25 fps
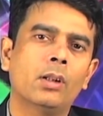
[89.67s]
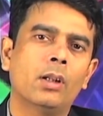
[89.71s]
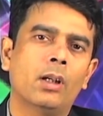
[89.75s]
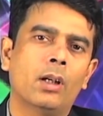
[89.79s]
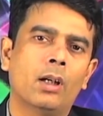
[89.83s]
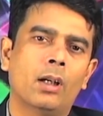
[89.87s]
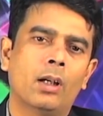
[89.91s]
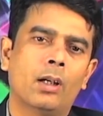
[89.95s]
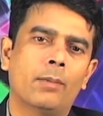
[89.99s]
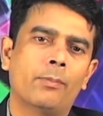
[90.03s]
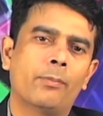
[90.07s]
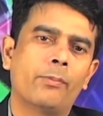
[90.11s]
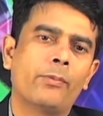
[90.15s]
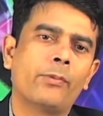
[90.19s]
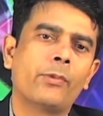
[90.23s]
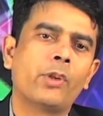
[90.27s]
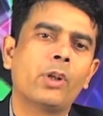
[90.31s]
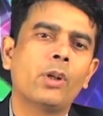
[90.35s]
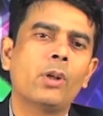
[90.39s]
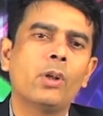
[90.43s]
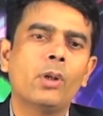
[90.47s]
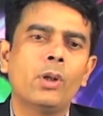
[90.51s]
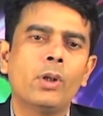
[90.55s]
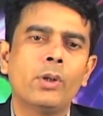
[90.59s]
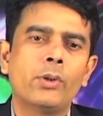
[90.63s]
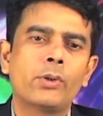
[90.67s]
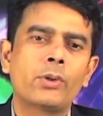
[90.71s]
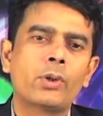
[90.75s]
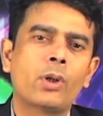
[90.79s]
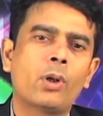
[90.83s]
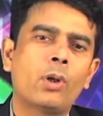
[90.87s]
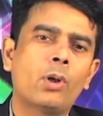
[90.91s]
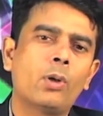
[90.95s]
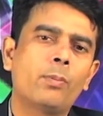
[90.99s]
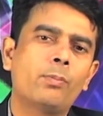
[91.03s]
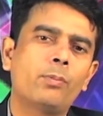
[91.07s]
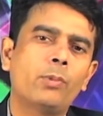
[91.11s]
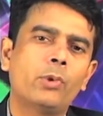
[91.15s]

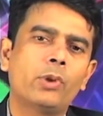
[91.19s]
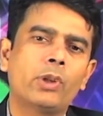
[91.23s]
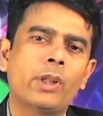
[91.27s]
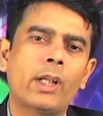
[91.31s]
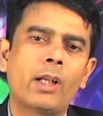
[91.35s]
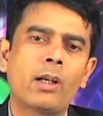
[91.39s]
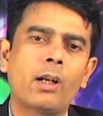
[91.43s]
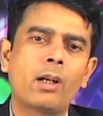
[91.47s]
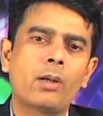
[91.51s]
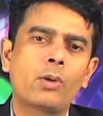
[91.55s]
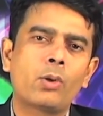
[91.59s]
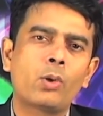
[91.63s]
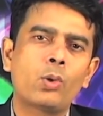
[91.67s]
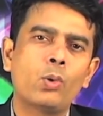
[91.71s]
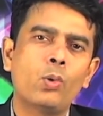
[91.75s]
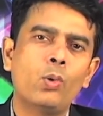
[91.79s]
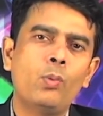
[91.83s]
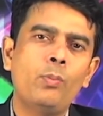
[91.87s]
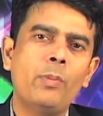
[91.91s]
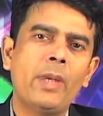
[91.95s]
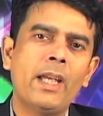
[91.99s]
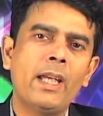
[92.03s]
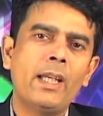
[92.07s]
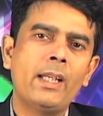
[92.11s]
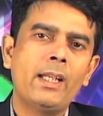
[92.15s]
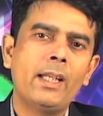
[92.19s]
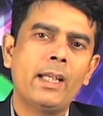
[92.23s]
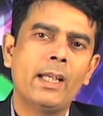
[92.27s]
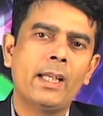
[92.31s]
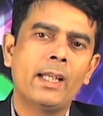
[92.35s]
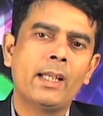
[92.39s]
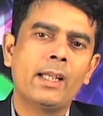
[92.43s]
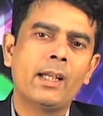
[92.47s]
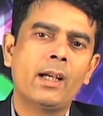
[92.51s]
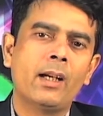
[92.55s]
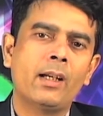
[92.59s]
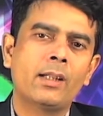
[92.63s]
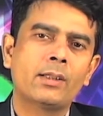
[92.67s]
So, there are two main
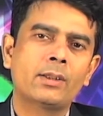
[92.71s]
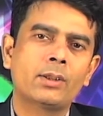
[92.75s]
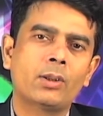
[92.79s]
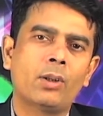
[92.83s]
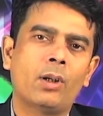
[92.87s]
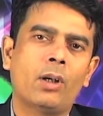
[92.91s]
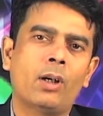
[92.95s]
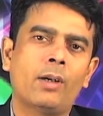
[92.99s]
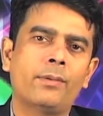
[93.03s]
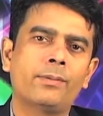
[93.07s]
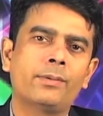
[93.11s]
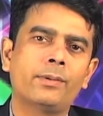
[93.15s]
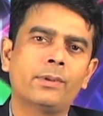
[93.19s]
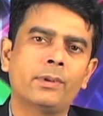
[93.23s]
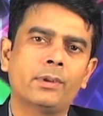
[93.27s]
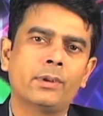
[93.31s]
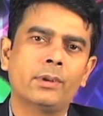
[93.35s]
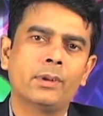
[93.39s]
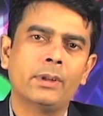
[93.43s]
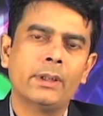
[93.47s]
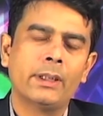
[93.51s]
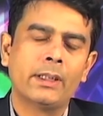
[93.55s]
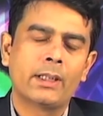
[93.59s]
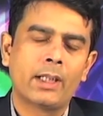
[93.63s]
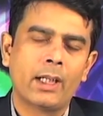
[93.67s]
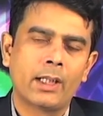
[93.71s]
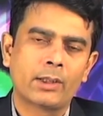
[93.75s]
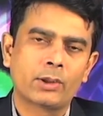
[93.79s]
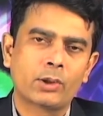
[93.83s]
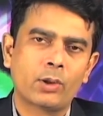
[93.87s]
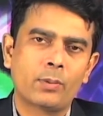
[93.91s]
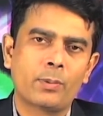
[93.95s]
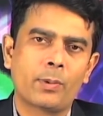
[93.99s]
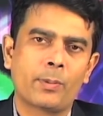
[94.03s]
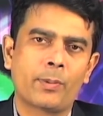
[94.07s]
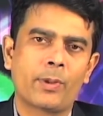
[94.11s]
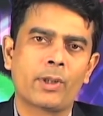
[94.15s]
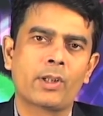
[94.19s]
areas of
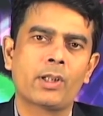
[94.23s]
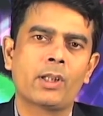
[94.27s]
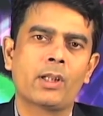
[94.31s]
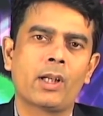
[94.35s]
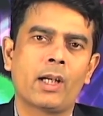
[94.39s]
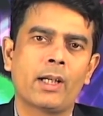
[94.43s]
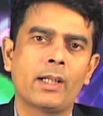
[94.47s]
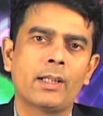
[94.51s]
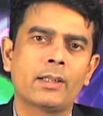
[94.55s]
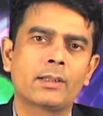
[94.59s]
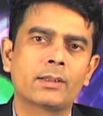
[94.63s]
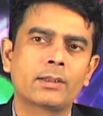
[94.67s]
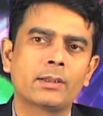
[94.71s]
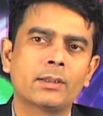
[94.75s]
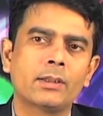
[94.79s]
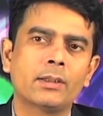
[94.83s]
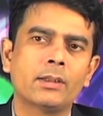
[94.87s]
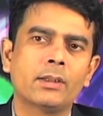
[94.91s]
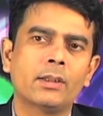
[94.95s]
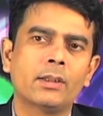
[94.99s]
intellectual property rights